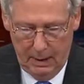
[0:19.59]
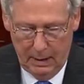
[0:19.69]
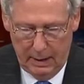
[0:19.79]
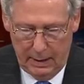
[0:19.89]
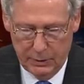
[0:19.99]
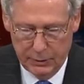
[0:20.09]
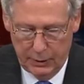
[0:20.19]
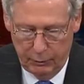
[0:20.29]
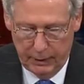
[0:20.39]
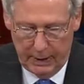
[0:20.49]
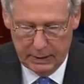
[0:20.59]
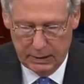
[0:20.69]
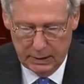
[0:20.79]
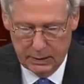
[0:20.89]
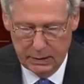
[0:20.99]
An agency with
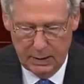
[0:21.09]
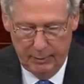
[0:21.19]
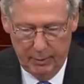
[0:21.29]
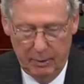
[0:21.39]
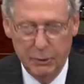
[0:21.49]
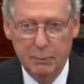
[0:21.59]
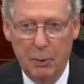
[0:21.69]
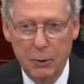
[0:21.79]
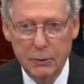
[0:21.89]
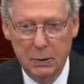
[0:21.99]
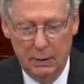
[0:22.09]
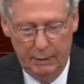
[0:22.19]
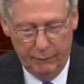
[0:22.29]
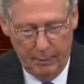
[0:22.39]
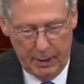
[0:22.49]
access to some of the most personal
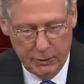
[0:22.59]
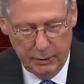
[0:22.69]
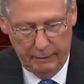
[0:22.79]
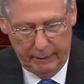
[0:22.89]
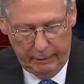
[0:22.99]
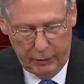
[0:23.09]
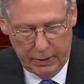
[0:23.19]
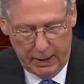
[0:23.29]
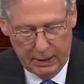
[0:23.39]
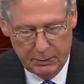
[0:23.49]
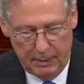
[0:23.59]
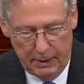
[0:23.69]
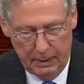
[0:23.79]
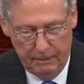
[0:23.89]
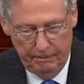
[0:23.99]
information of every
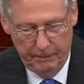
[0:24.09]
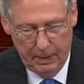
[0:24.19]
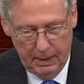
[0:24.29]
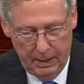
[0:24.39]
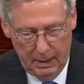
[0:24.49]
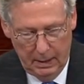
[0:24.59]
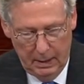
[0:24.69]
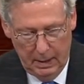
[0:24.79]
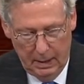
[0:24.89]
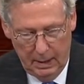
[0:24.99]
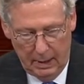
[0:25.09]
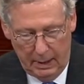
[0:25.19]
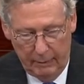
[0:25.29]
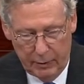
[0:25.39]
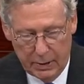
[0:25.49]
taxpayer,
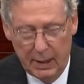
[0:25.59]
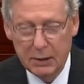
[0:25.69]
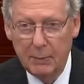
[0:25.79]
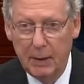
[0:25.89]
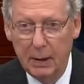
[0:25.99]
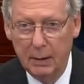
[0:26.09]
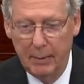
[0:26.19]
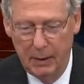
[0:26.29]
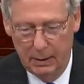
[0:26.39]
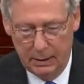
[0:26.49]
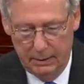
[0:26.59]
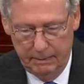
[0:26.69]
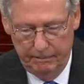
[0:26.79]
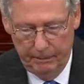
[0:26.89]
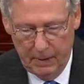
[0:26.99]
every taxpaying American,
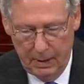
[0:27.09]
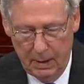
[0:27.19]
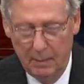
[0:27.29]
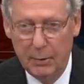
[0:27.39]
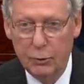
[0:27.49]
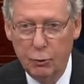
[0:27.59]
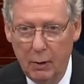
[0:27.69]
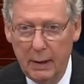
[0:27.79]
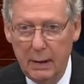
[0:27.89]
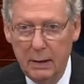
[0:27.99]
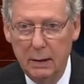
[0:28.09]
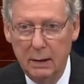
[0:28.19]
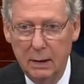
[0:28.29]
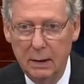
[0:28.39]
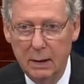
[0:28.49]
betrayed
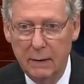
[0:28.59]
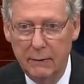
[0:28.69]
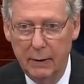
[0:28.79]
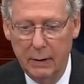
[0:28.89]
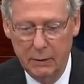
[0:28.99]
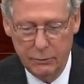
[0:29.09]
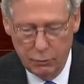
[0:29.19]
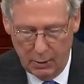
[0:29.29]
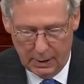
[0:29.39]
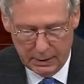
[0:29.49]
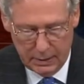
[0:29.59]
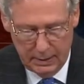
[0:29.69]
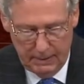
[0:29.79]
their trust.